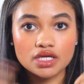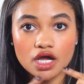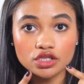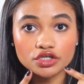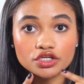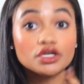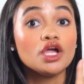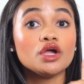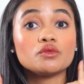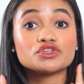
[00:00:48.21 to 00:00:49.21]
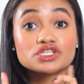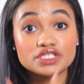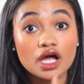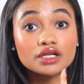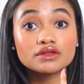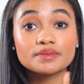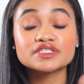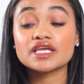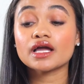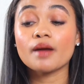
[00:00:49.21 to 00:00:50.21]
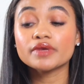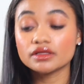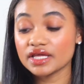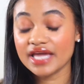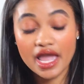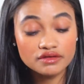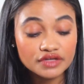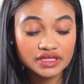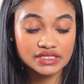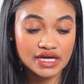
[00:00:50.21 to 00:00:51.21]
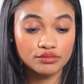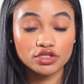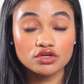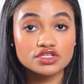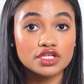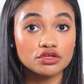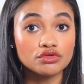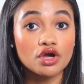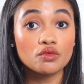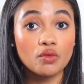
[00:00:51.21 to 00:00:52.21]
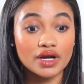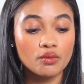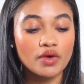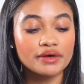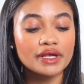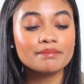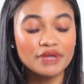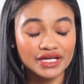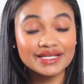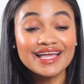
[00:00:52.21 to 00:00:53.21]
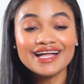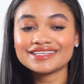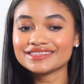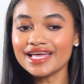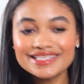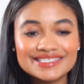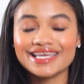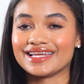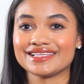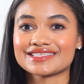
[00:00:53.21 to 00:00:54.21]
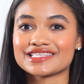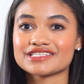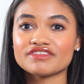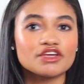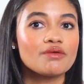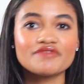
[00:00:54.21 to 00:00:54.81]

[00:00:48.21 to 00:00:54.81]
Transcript: color, which is not a lipstick. I'm gonna link everything down below so that you know what I'm wearing, but let's get into this video.